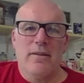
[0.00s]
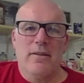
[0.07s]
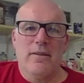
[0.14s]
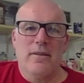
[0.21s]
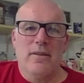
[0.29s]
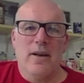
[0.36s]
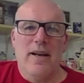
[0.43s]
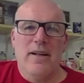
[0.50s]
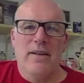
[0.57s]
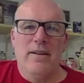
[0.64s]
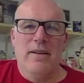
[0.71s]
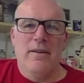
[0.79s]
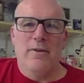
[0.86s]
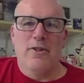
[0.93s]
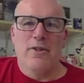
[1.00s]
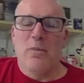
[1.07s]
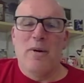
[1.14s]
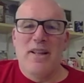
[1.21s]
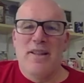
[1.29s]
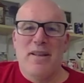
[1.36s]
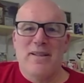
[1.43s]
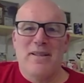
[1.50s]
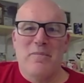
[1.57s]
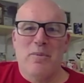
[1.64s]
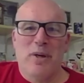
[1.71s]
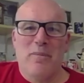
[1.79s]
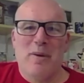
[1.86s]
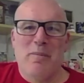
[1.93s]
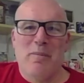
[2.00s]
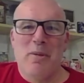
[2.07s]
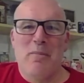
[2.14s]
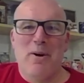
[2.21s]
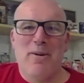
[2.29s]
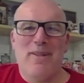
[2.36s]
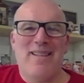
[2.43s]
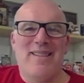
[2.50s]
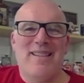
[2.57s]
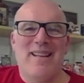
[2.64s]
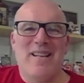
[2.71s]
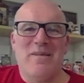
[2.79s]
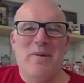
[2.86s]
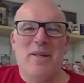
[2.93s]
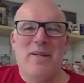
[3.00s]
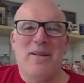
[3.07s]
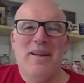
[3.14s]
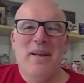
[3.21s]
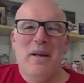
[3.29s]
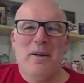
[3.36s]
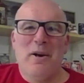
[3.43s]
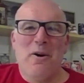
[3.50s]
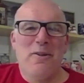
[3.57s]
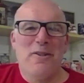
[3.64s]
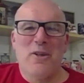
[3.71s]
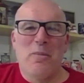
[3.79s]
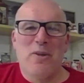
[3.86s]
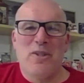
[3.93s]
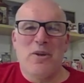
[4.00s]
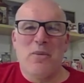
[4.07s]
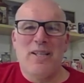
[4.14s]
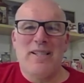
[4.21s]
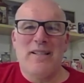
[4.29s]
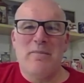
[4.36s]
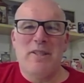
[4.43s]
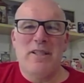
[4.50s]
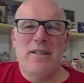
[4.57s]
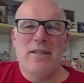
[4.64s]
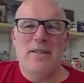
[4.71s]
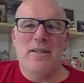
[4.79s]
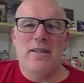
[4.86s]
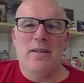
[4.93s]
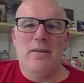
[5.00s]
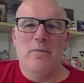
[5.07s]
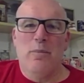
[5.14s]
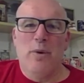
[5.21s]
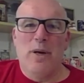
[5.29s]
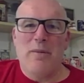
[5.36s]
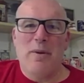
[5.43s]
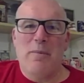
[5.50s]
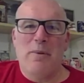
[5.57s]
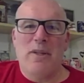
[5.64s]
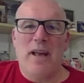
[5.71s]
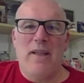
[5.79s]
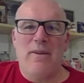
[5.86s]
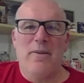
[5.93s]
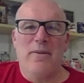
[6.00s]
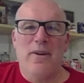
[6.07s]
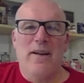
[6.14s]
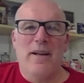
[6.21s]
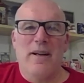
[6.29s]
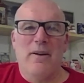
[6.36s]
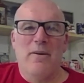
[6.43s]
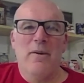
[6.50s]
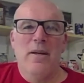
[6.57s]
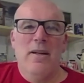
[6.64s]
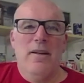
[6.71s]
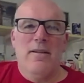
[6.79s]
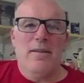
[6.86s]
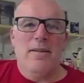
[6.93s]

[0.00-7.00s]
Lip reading: right? There's so many things that bring people apart these days, but cards almost always seem to bring people together, right? I know some